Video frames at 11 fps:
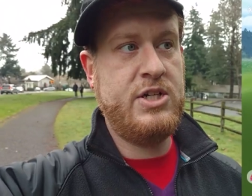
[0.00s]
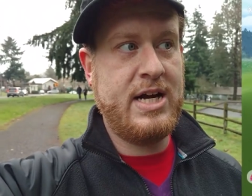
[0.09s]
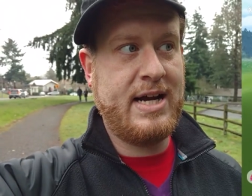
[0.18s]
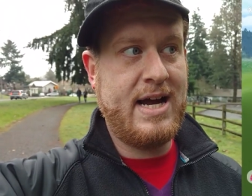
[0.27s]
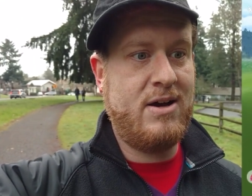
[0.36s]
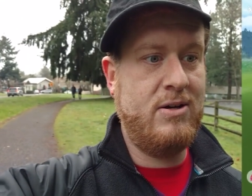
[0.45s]

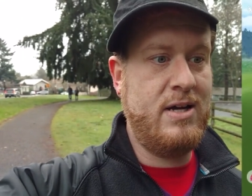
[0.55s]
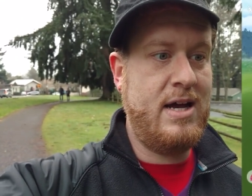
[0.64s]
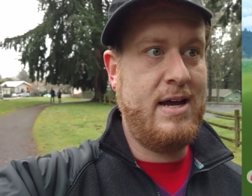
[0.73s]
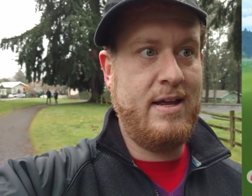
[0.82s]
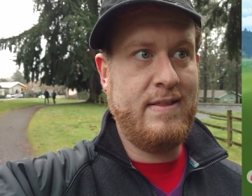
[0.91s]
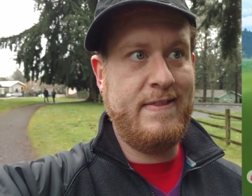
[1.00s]
Check out
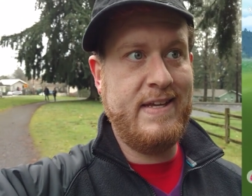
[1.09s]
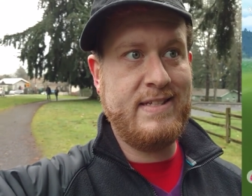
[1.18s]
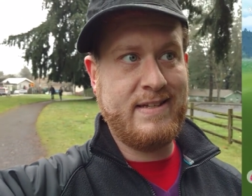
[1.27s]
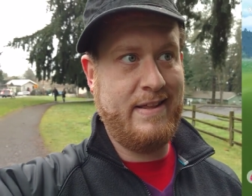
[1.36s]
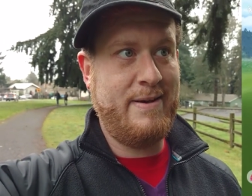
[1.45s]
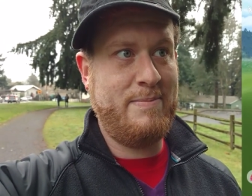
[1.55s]
uh, this
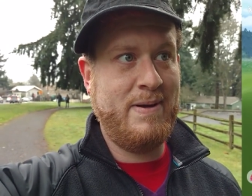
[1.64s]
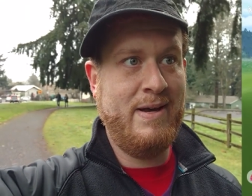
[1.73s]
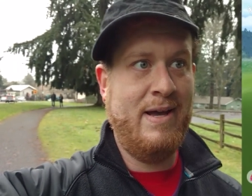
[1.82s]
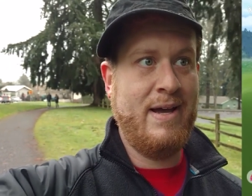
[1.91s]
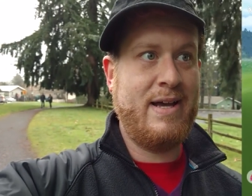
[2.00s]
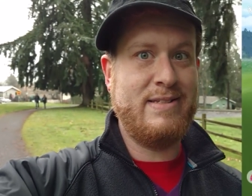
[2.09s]
clip,
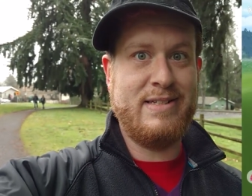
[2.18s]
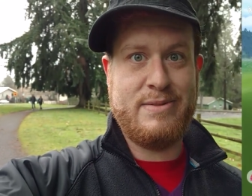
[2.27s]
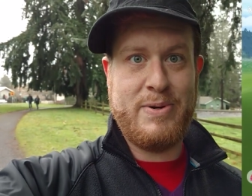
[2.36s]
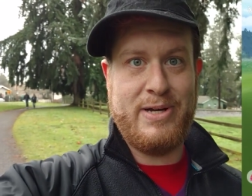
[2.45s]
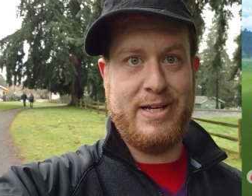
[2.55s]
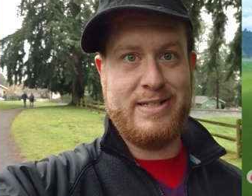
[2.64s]
because it's
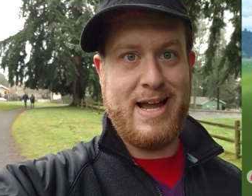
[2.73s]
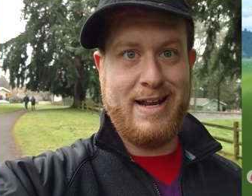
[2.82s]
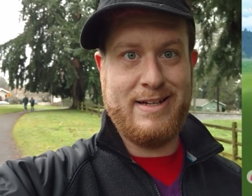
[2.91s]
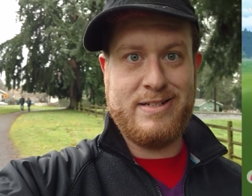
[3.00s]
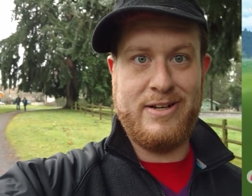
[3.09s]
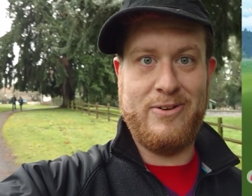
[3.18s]
pretty
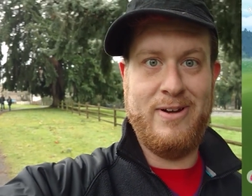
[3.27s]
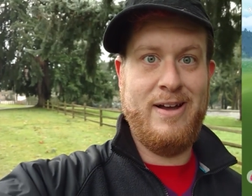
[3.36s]
exciting too.